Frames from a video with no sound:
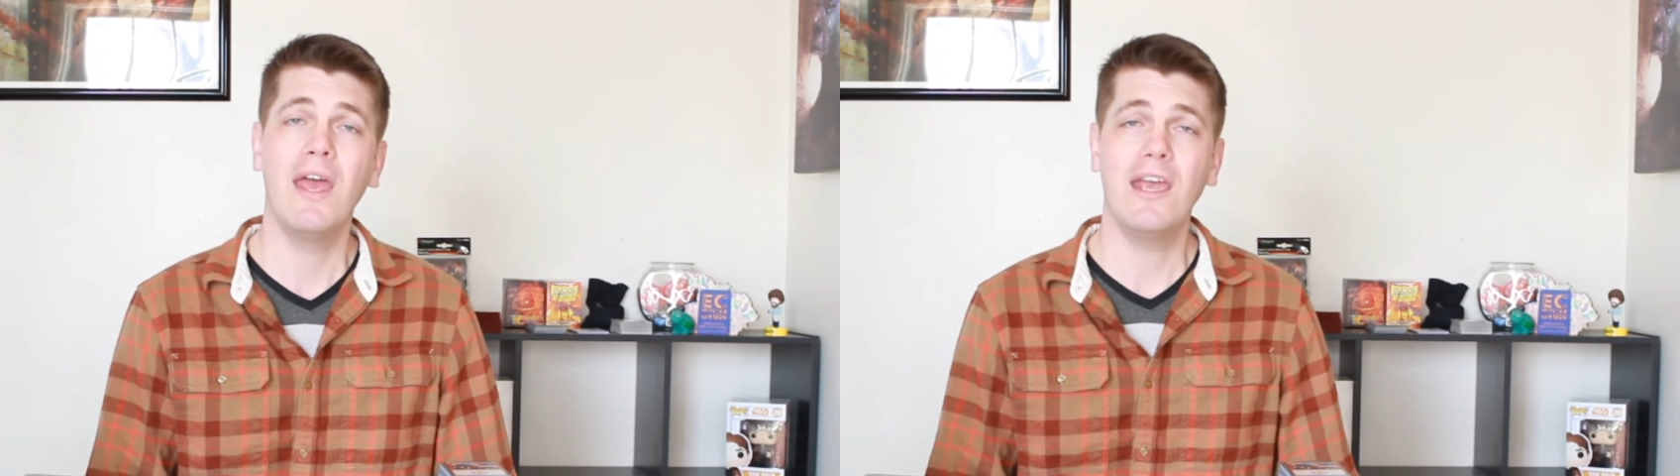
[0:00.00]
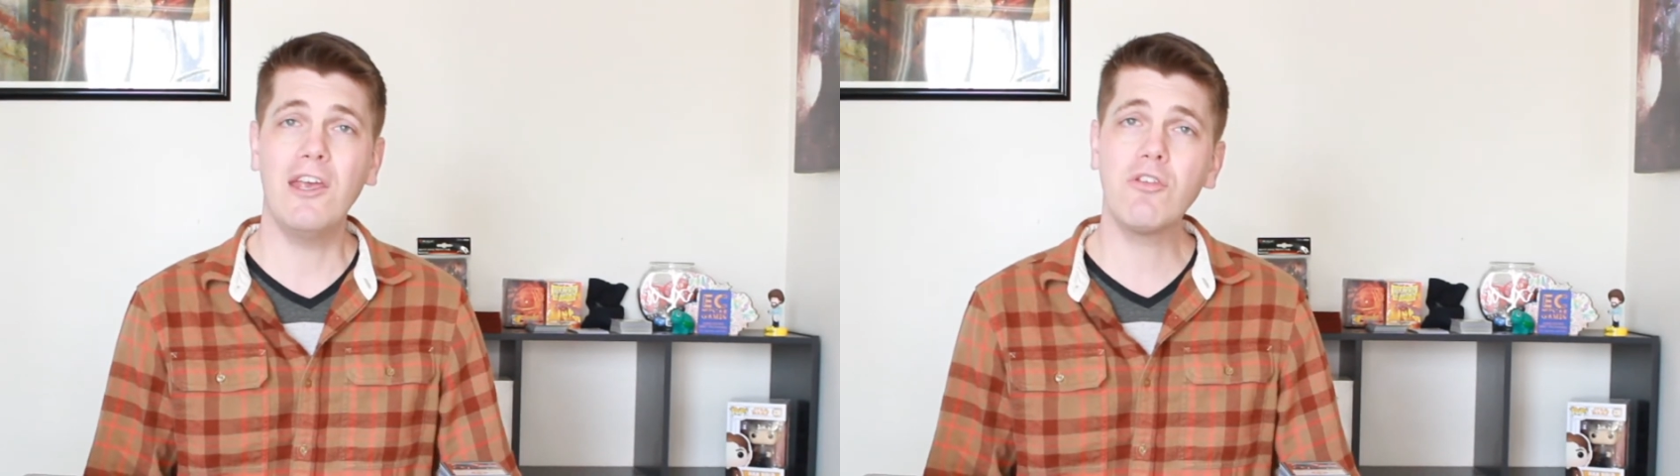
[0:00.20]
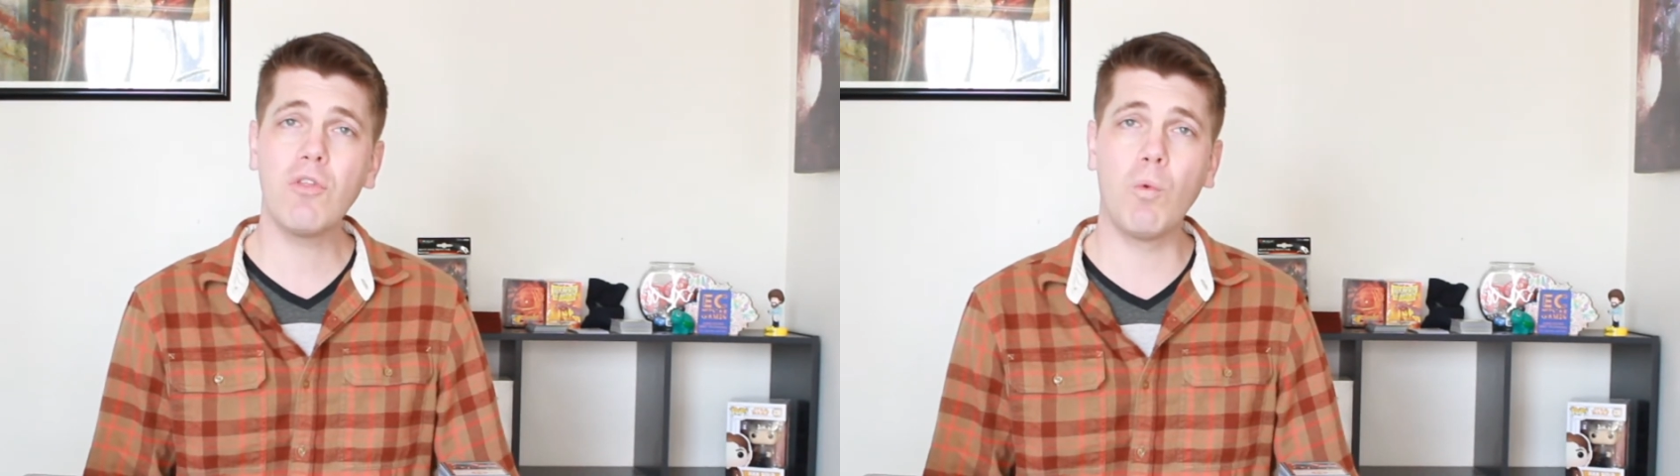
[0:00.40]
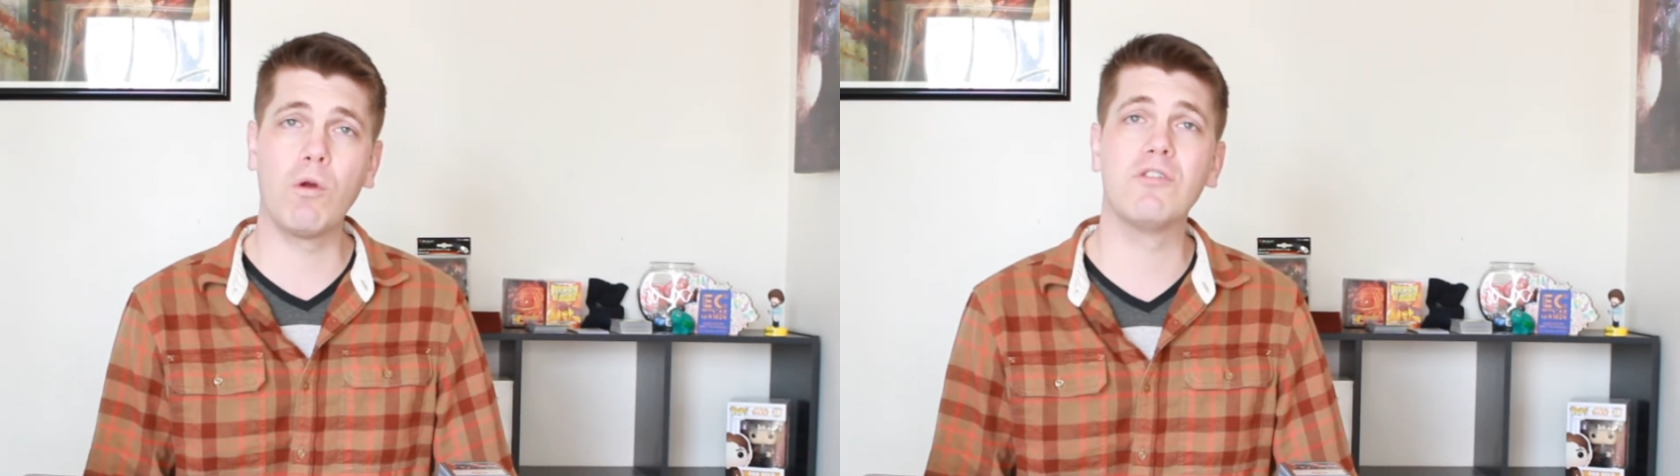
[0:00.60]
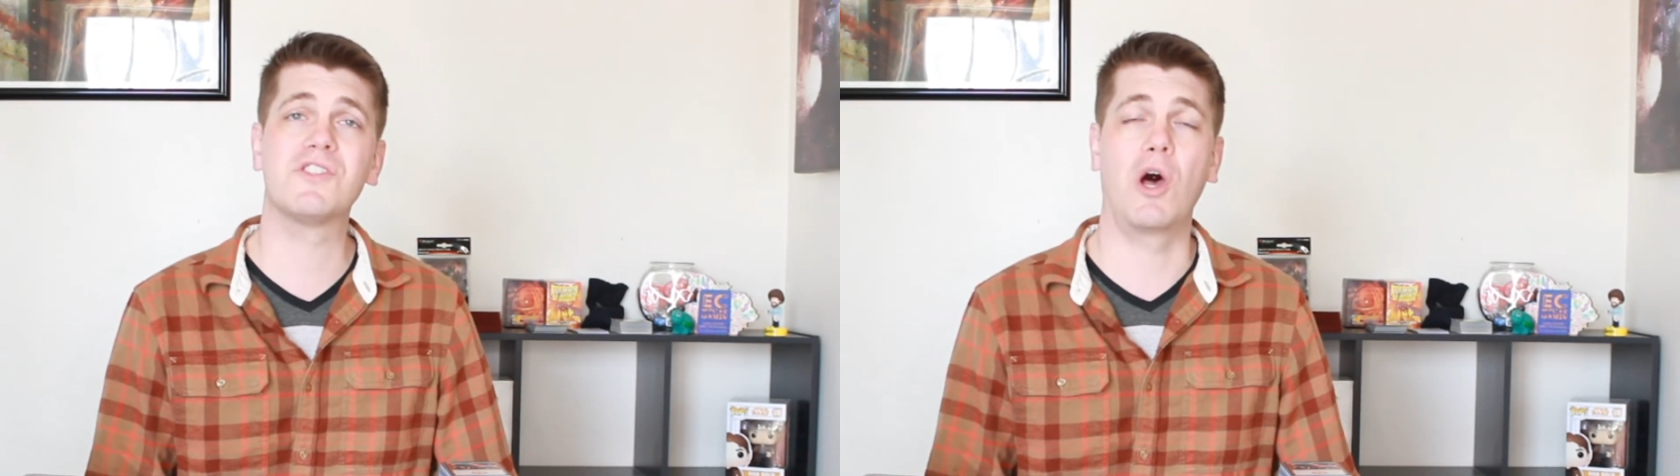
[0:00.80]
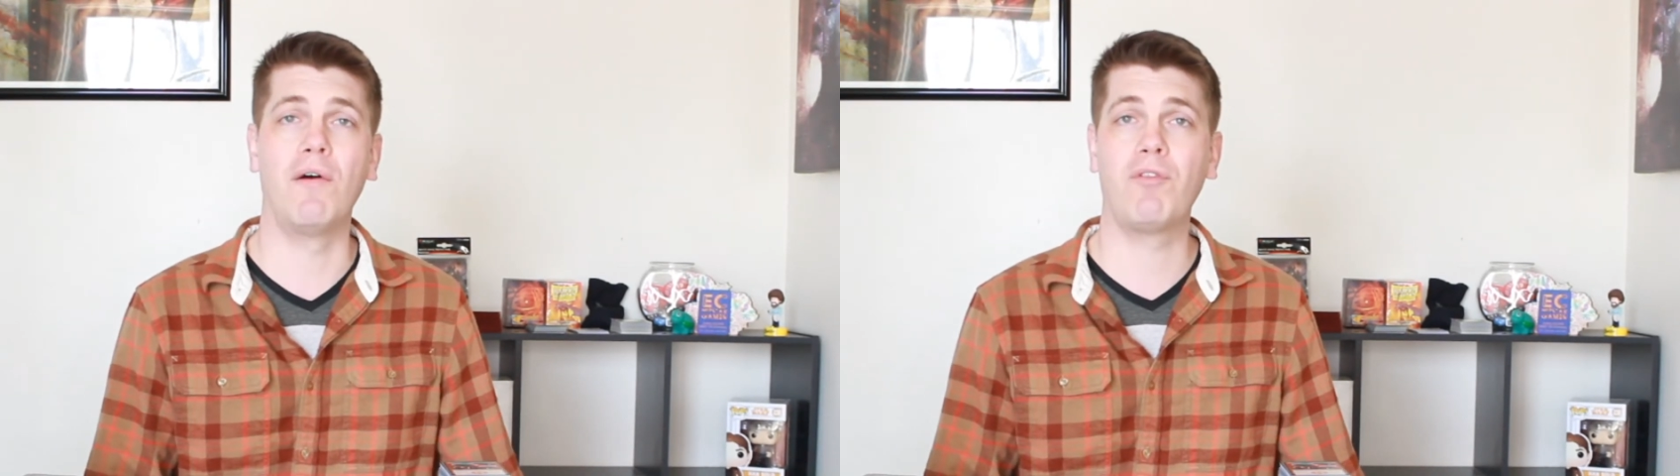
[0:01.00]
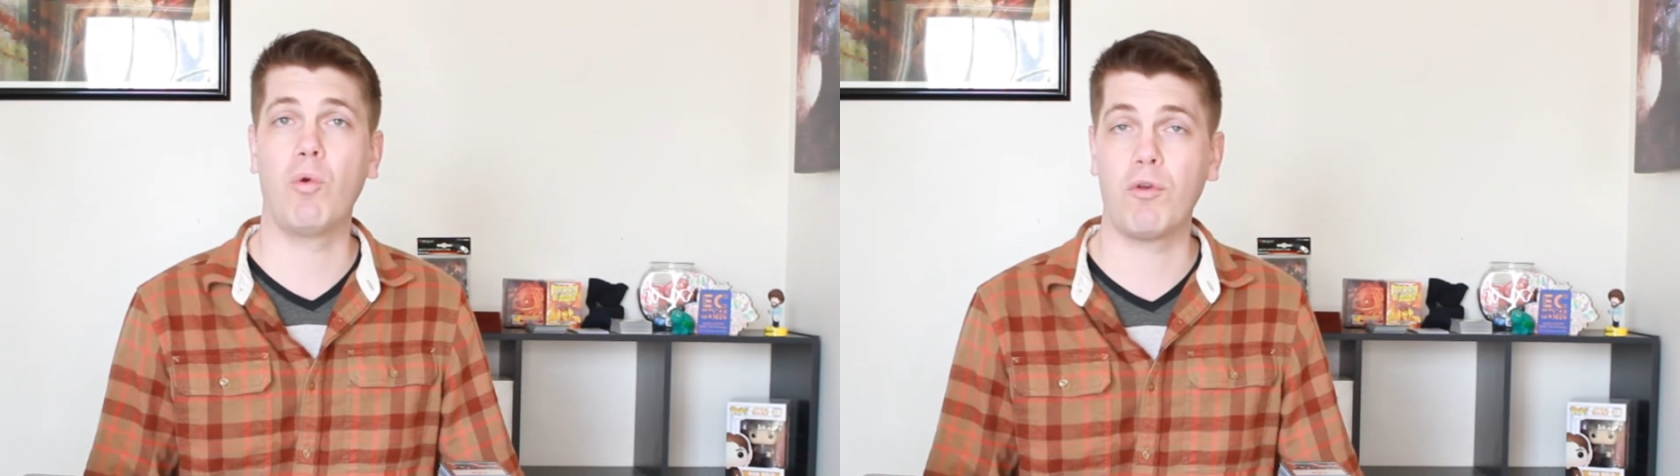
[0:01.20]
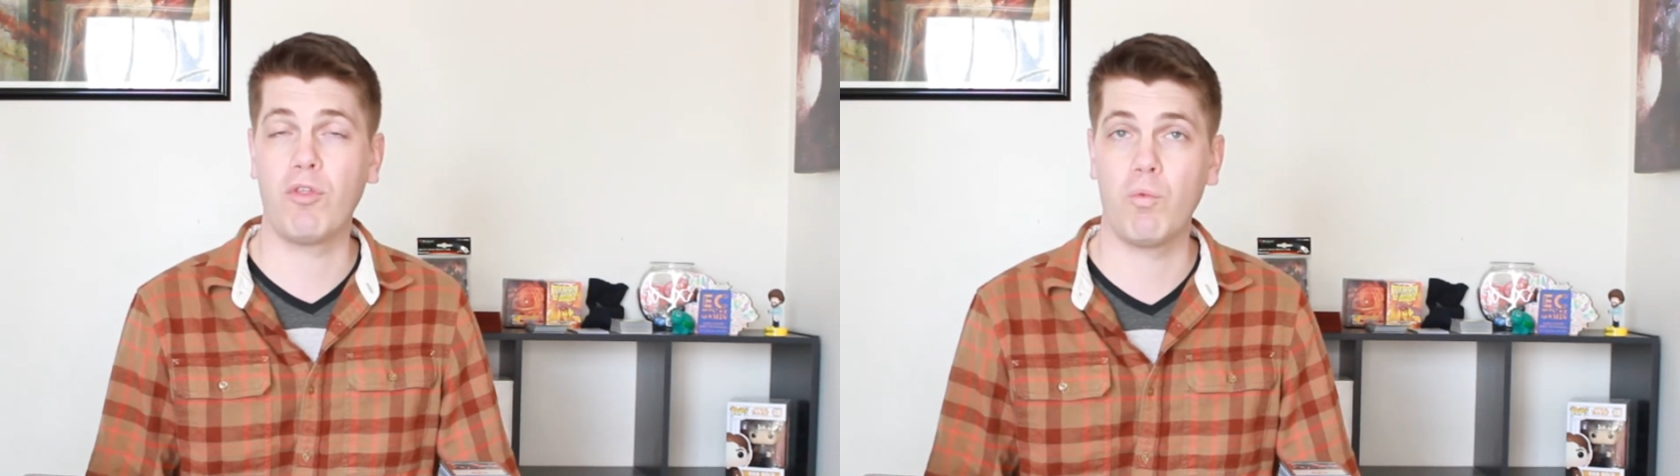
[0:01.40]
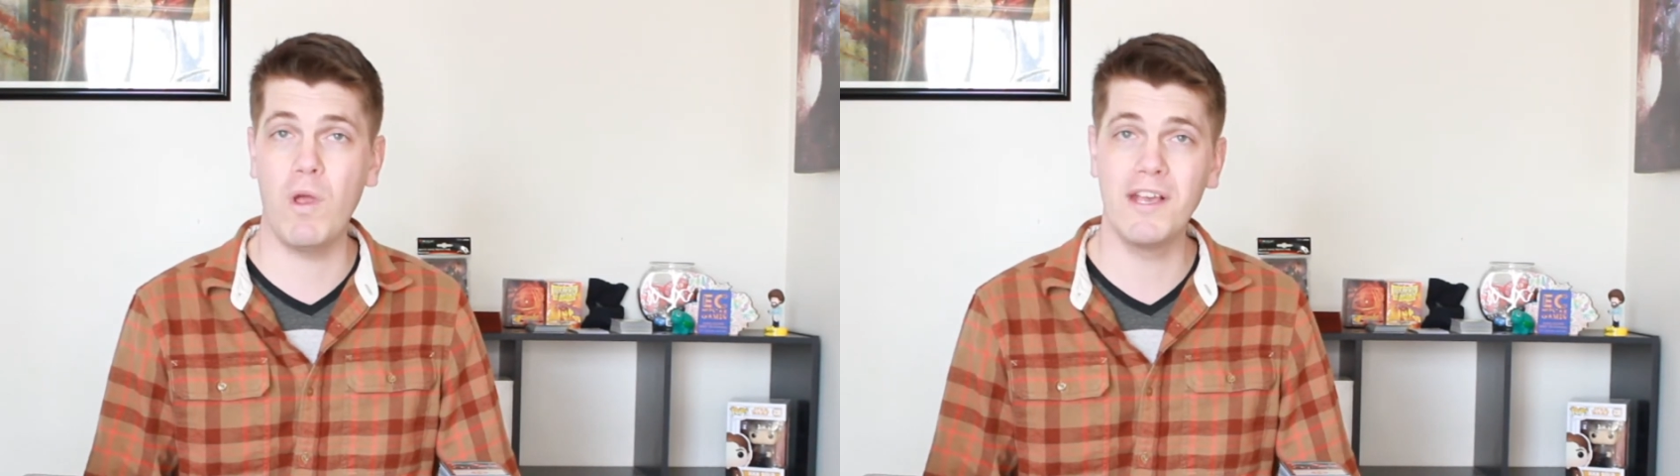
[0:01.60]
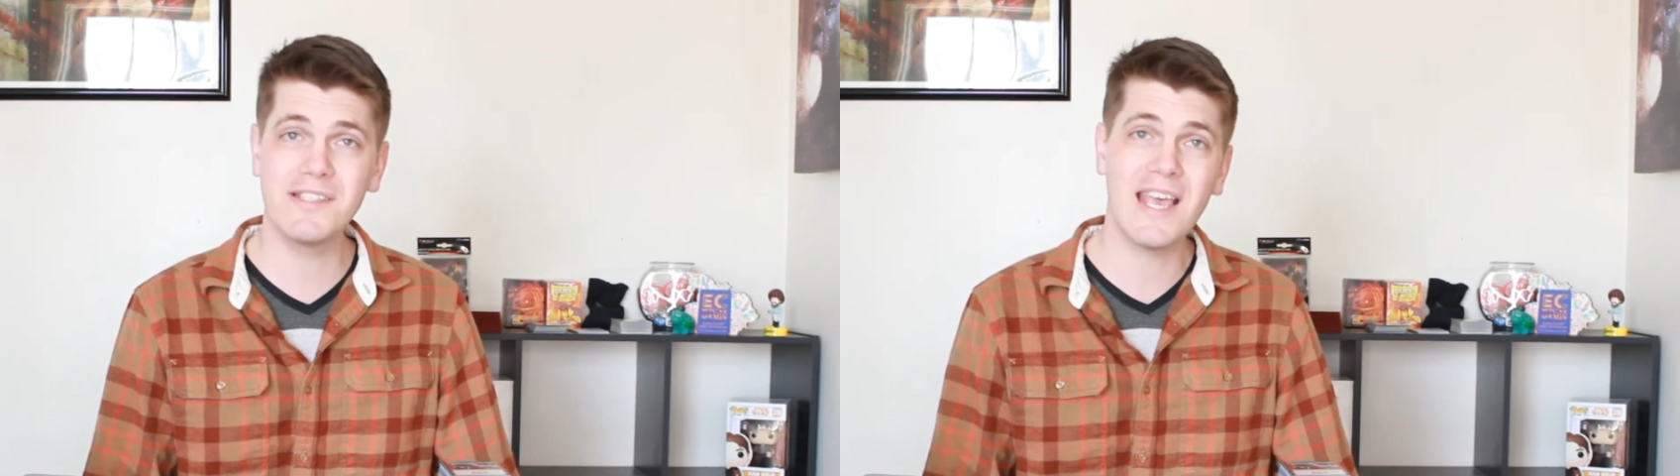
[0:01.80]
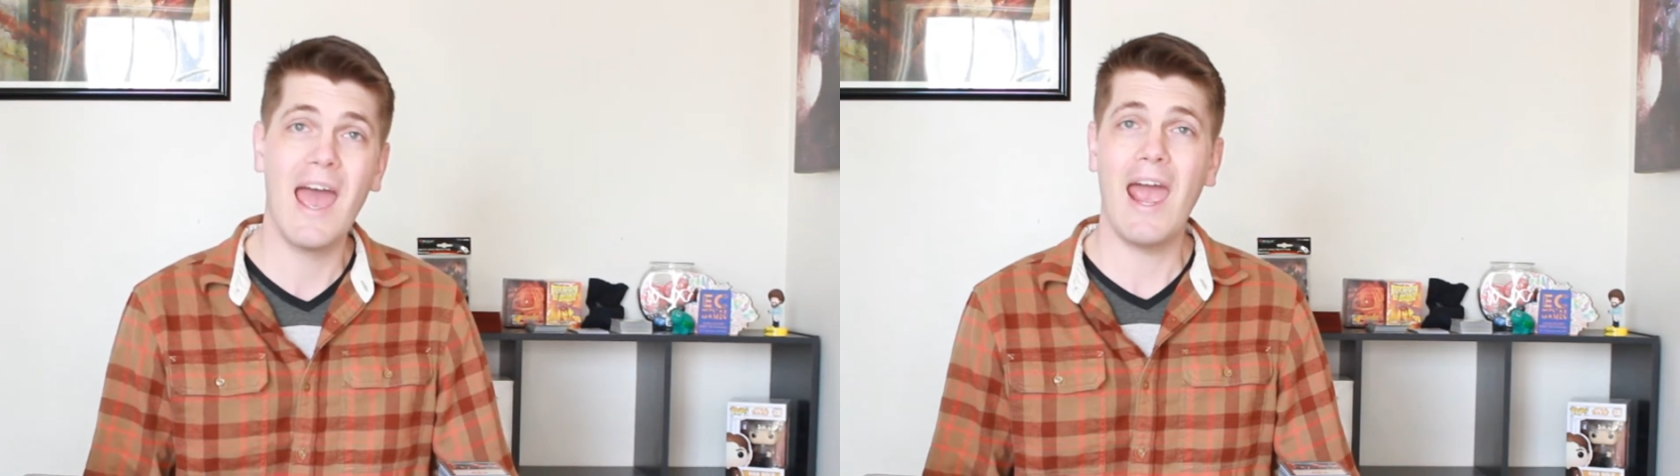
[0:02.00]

into the worlds of Lord of the Rings